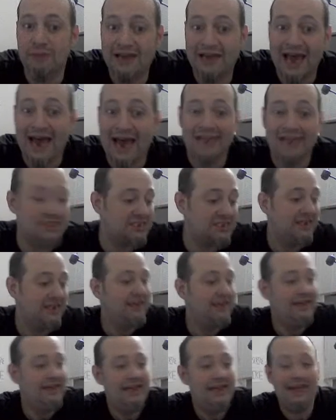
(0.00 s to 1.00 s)
guys,
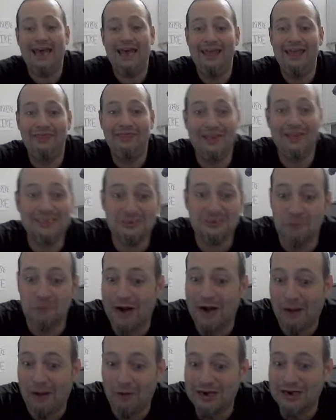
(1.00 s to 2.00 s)
this is what
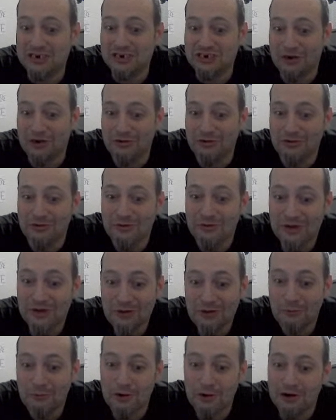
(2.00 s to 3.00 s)
I want to show you.
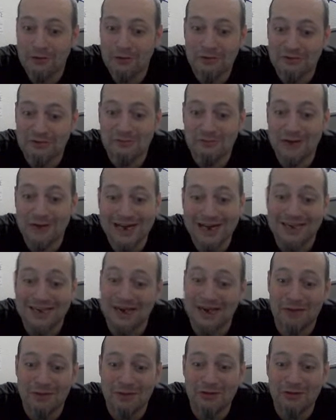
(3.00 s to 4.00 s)
We can
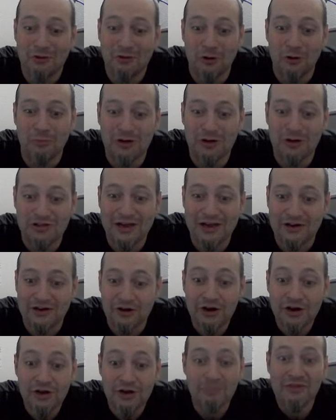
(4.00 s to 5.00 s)
talk about the Chromebook later.
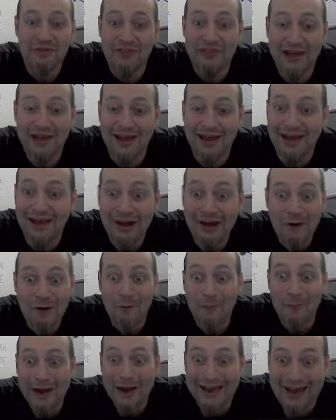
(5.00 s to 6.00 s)
But
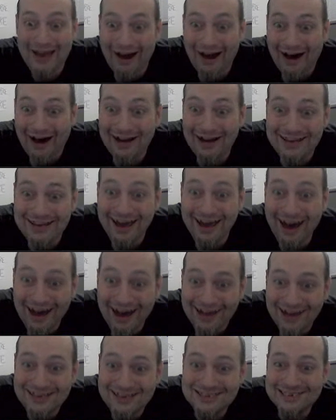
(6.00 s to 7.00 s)
oh my God,
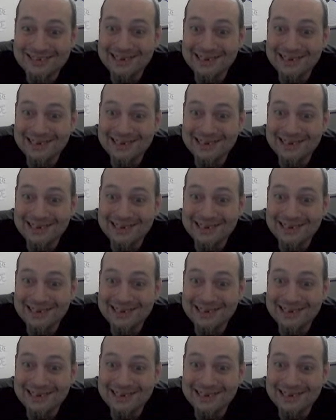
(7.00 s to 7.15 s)
guys,